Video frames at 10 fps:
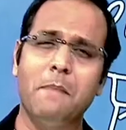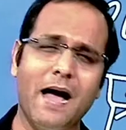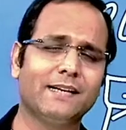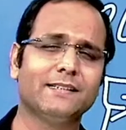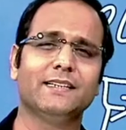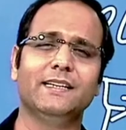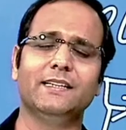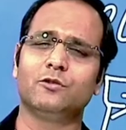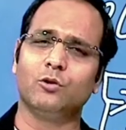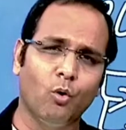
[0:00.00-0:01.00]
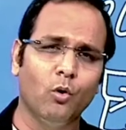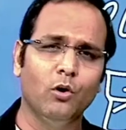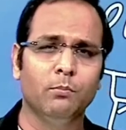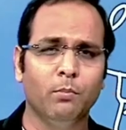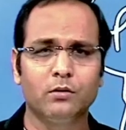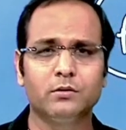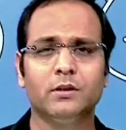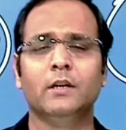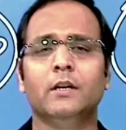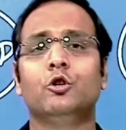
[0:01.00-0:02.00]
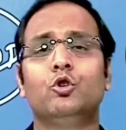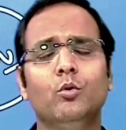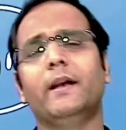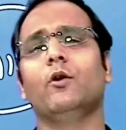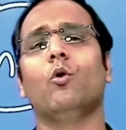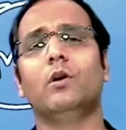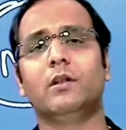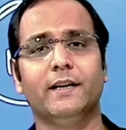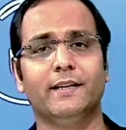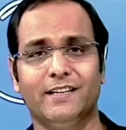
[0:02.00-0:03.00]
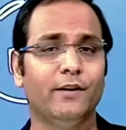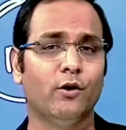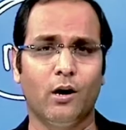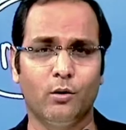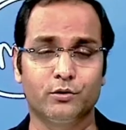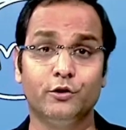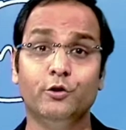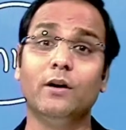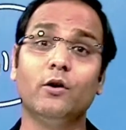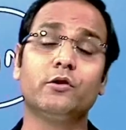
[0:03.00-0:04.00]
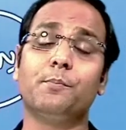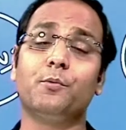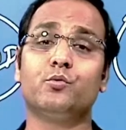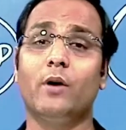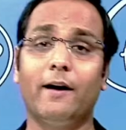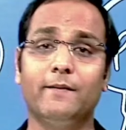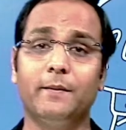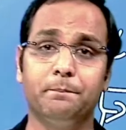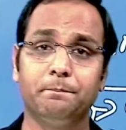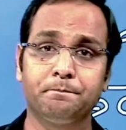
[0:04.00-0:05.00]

magazines, old books. Too many old things in your house. You are not supposed to have them.